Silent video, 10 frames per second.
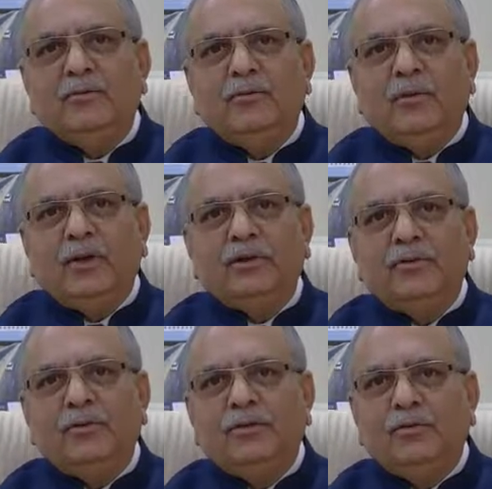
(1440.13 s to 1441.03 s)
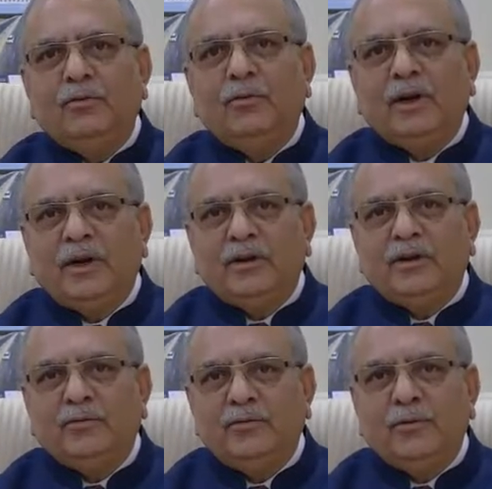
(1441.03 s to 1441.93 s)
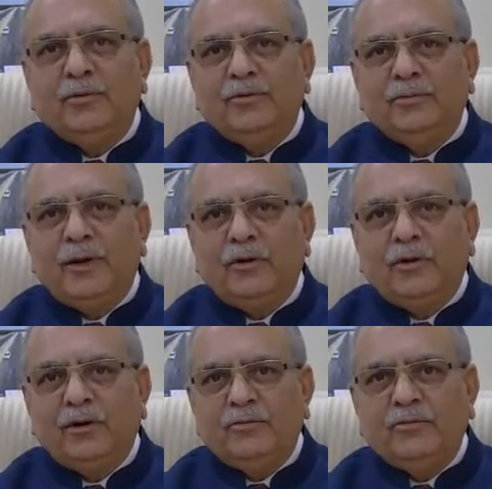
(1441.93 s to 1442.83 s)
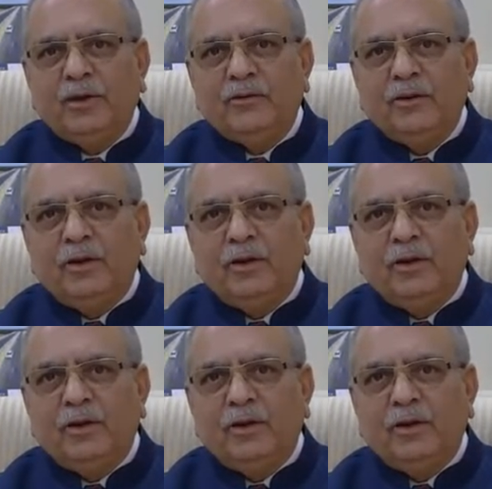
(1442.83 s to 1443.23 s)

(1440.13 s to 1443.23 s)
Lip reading: 1/7 to 1/8 would be spent on defense.